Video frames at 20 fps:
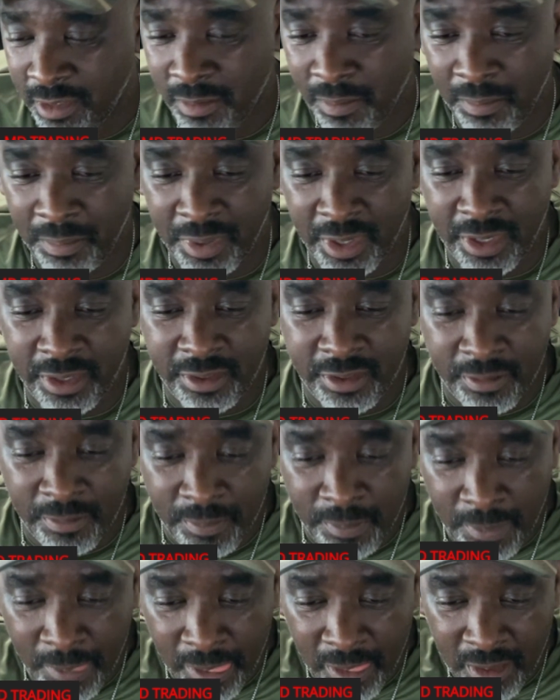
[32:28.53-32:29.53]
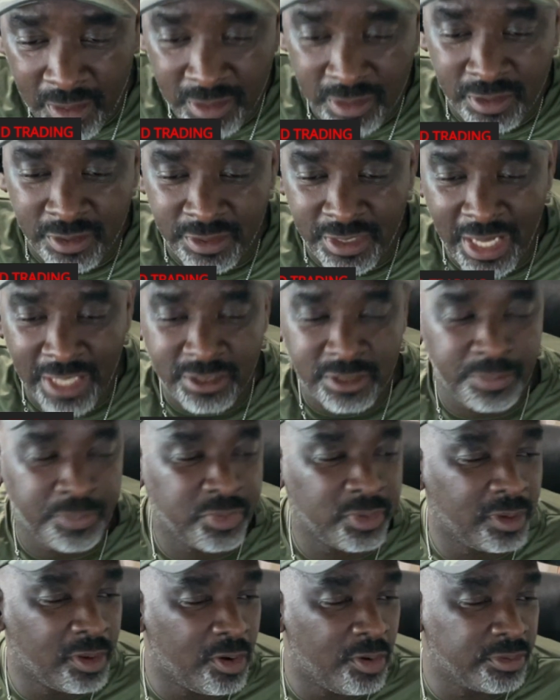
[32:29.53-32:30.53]
But not to
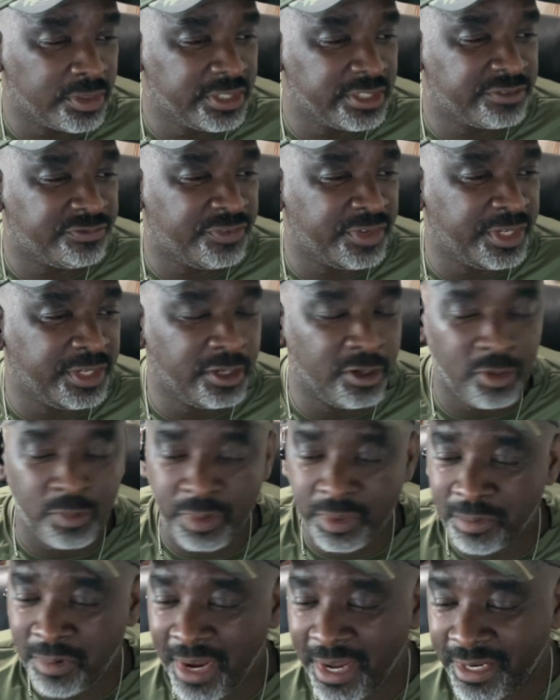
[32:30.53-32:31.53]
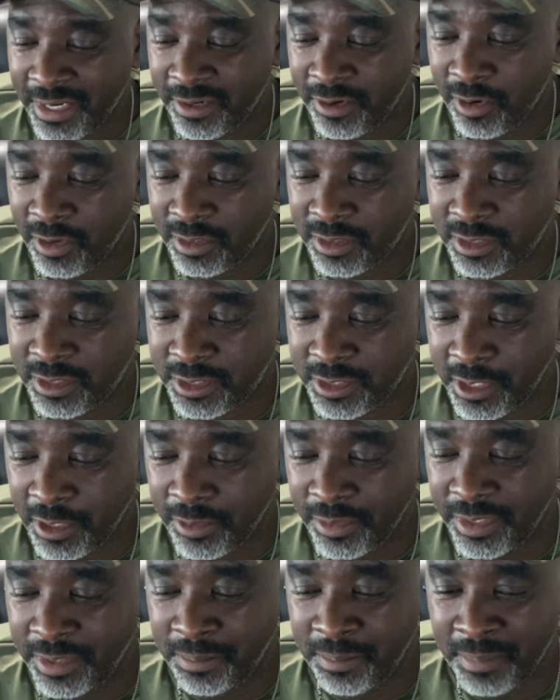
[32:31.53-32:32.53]
prolong this video, we're right at our
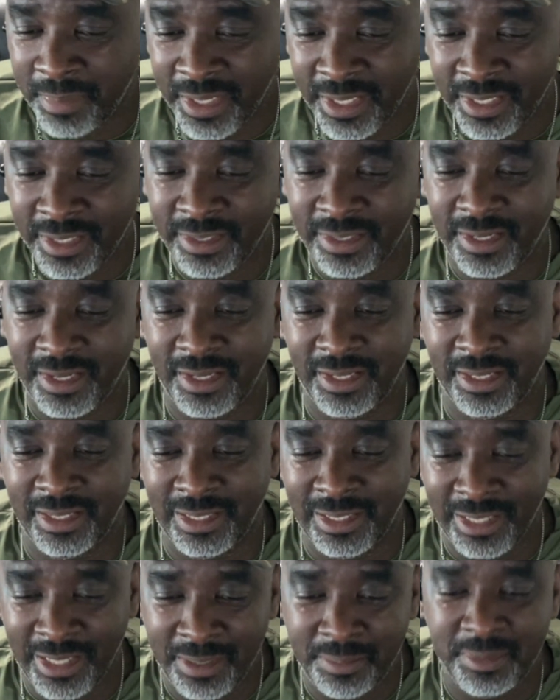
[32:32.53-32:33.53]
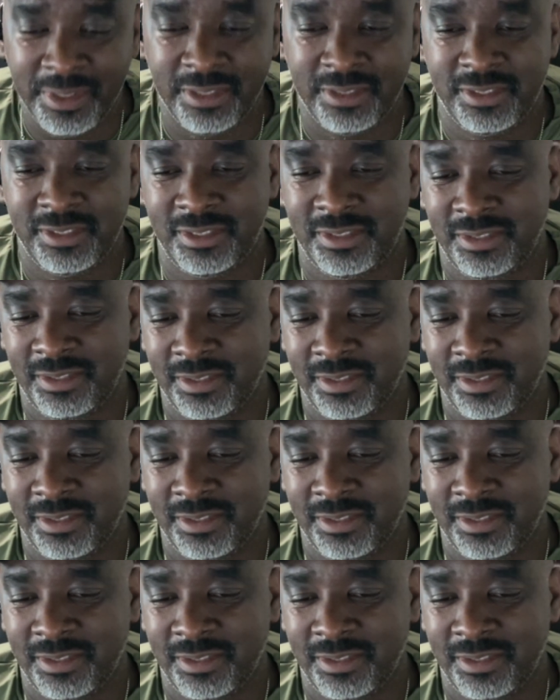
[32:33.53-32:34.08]
thirty minute limit.